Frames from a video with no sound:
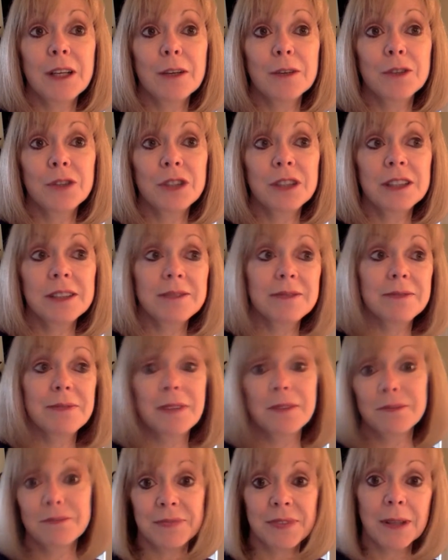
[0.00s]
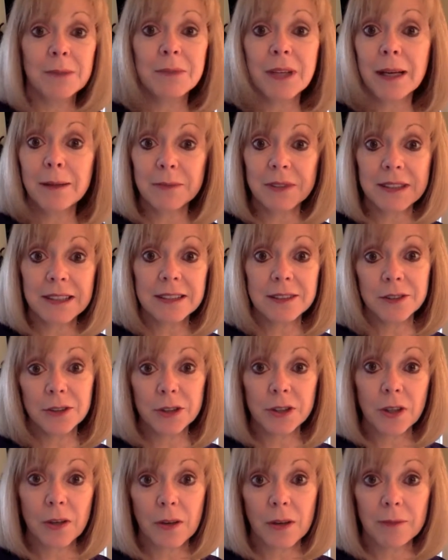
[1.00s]
she sometimes didn't
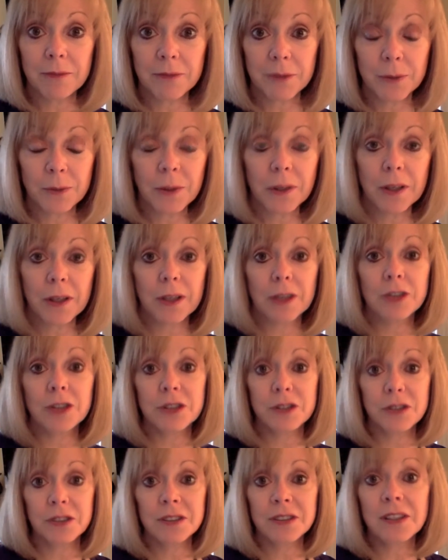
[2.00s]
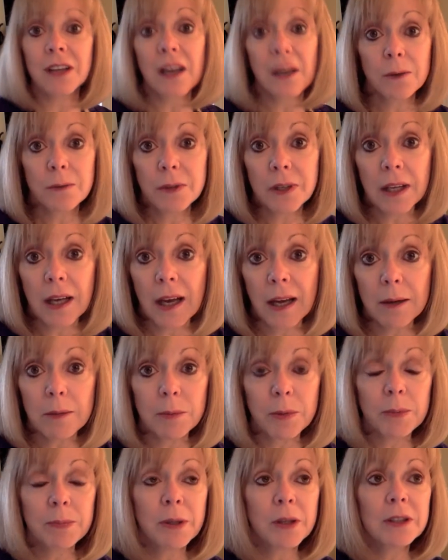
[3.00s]
show up for work. She's just not a
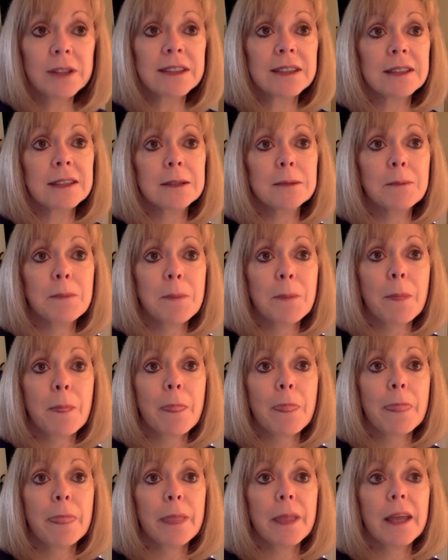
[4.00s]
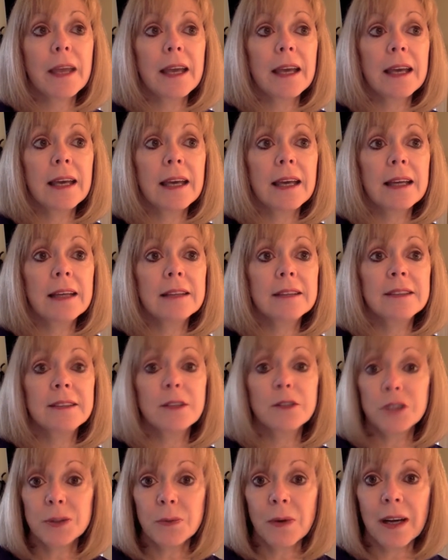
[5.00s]
reliable person. And so
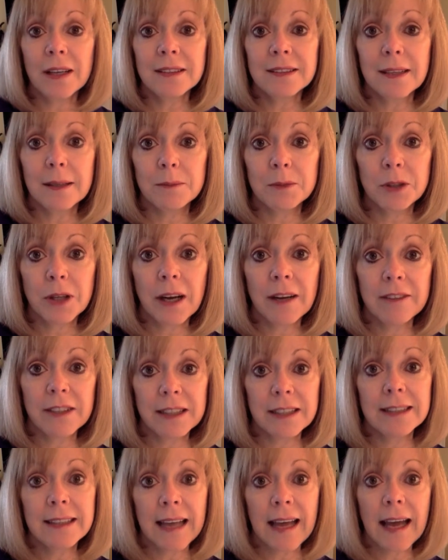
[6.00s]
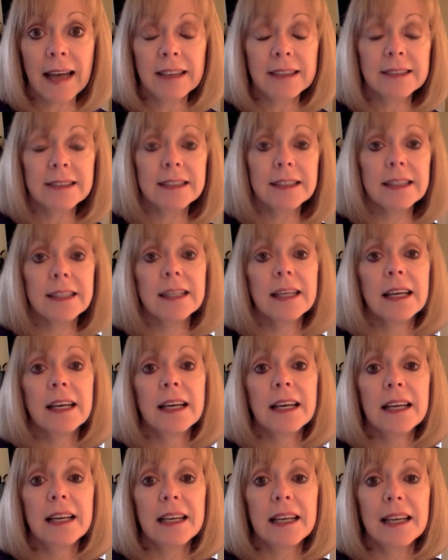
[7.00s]
she winds up driving a taxi.
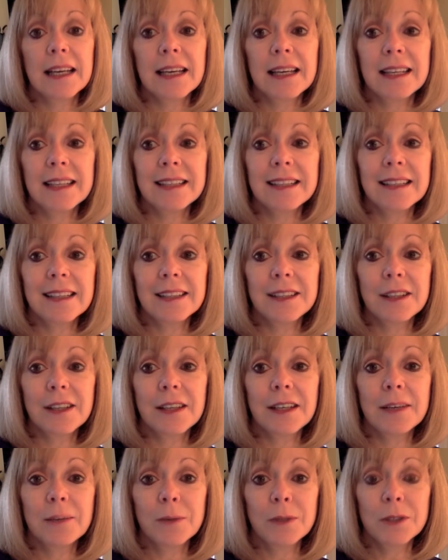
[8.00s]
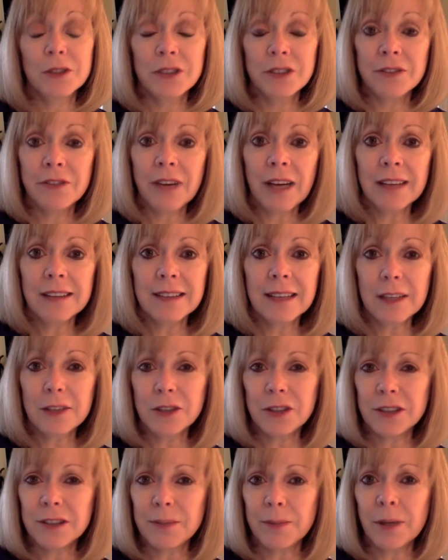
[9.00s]
And when she finds out
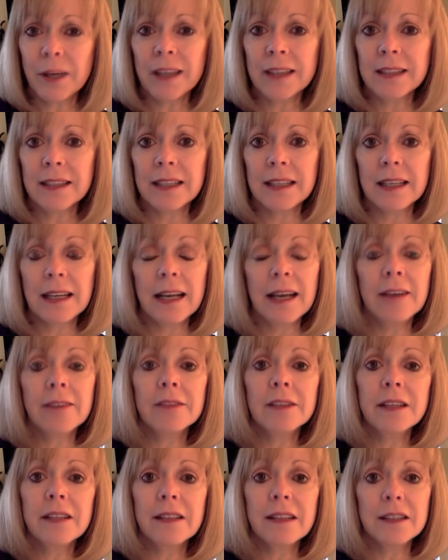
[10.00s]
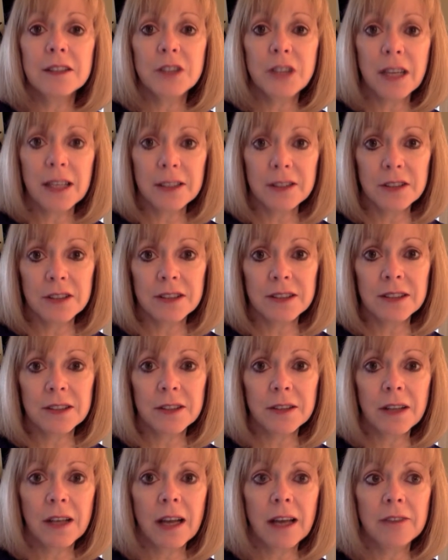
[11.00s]
she's pregnant, everything changes in
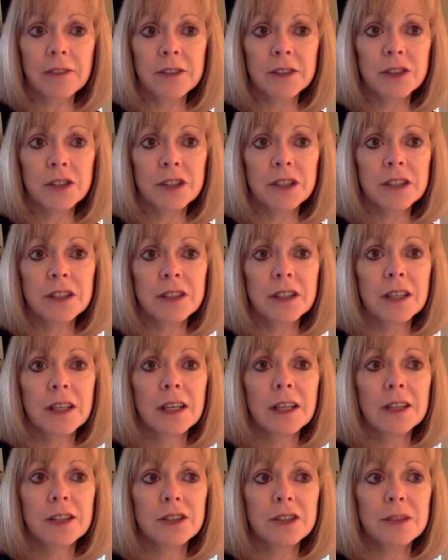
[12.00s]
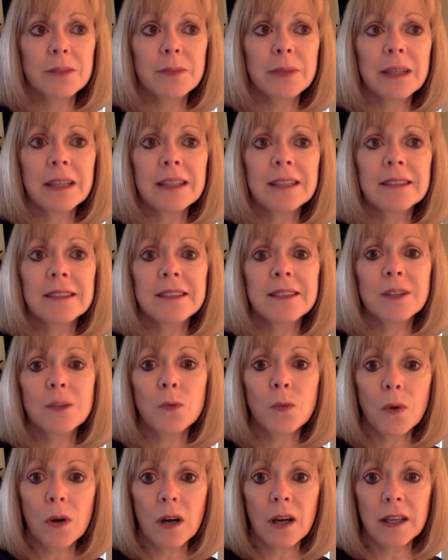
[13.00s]
her life, and she begins to
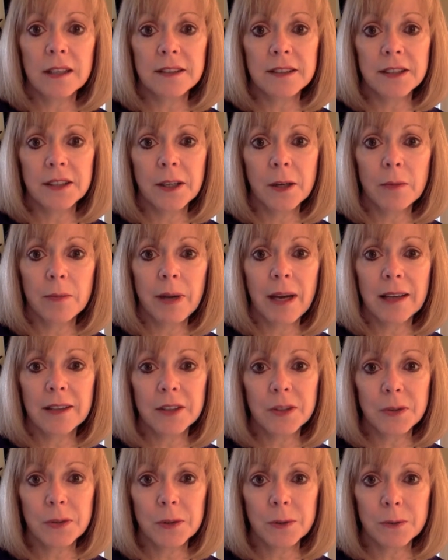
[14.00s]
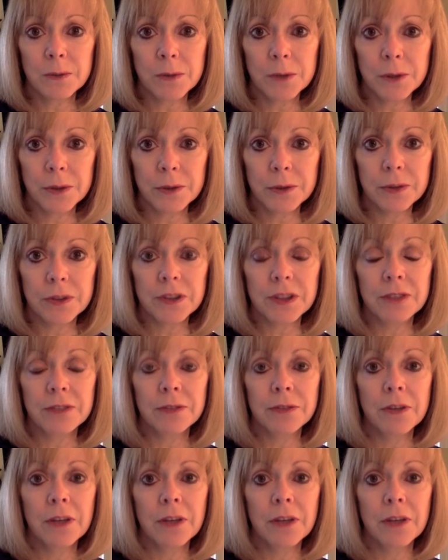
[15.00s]
want to go back to her roots